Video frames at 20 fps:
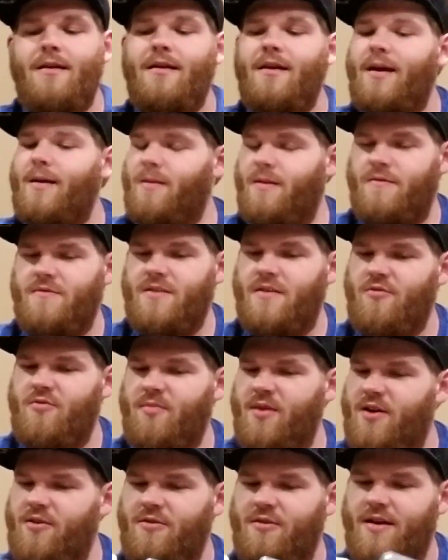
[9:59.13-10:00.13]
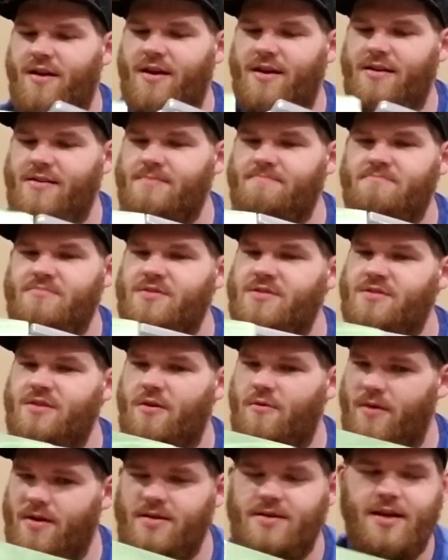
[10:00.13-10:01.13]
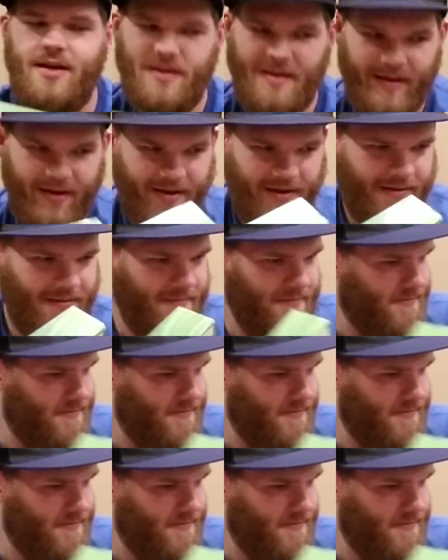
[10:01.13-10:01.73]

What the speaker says: I love Devil May Cry so intently.